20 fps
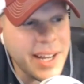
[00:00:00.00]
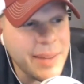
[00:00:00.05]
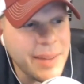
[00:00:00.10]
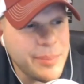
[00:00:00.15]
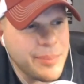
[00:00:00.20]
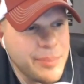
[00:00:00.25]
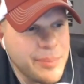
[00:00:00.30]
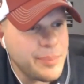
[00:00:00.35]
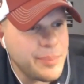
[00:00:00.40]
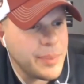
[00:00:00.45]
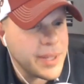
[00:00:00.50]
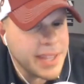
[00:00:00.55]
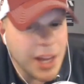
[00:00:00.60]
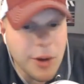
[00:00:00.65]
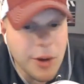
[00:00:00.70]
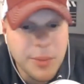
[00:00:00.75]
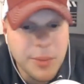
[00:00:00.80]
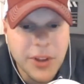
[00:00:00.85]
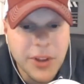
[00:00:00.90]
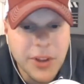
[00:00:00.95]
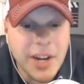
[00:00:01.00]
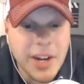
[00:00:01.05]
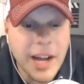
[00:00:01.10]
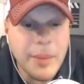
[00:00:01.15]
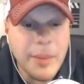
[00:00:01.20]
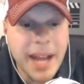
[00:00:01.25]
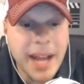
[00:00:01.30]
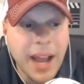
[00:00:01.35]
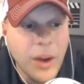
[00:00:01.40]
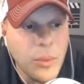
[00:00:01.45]
but
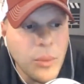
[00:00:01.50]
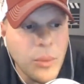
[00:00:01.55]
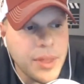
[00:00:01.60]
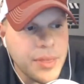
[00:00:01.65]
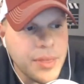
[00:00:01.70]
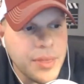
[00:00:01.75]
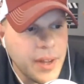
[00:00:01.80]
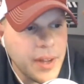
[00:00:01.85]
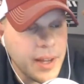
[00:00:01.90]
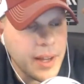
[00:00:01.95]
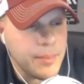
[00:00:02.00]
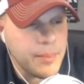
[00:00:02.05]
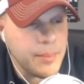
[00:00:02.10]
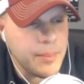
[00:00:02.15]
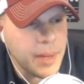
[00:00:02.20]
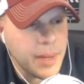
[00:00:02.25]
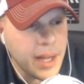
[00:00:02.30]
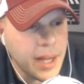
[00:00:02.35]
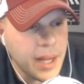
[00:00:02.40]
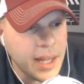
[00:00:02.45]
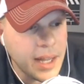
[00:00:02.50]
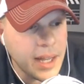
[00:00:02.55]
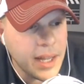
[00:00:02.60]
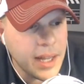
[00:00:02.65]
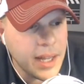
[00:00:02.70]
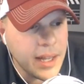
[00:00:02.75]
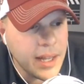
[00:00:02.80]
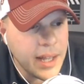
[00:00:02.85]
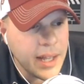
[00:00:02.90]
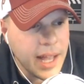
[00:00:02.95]
they're coming out with
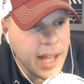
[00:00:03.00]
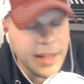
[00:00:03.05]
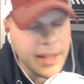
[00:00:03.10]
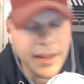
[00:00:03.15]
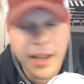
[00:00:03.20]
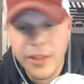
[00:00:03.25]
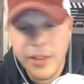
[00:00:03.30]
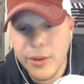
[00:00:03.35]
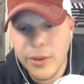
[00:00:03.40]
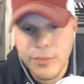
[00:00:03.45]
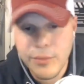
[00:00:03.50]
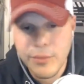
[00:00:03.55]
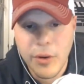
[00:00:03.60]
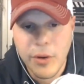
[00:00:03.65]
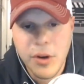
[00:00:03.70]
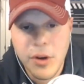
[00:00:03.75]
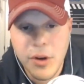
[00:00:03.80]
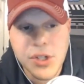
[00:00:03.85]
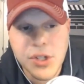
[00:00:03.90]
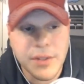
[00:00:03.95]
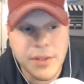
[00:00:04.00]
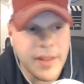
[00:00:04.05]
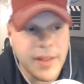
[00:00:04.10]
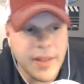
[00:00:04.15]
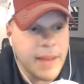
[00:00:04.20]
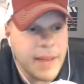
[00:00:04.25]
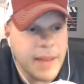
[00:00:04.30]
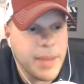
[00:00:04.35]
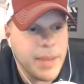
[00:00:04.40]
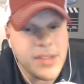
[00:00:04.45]
another version of
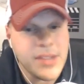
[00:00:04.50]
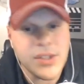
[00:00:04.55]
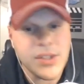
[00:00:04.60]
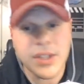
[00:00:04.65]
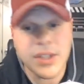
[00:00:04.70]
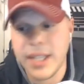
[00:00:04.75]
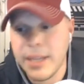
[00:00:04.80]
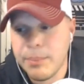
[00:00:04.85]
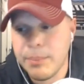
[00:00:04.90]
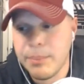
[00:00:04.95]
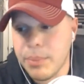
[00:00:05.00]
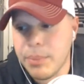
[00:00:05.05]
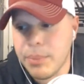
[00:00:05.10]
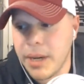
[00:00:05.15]
that, basically a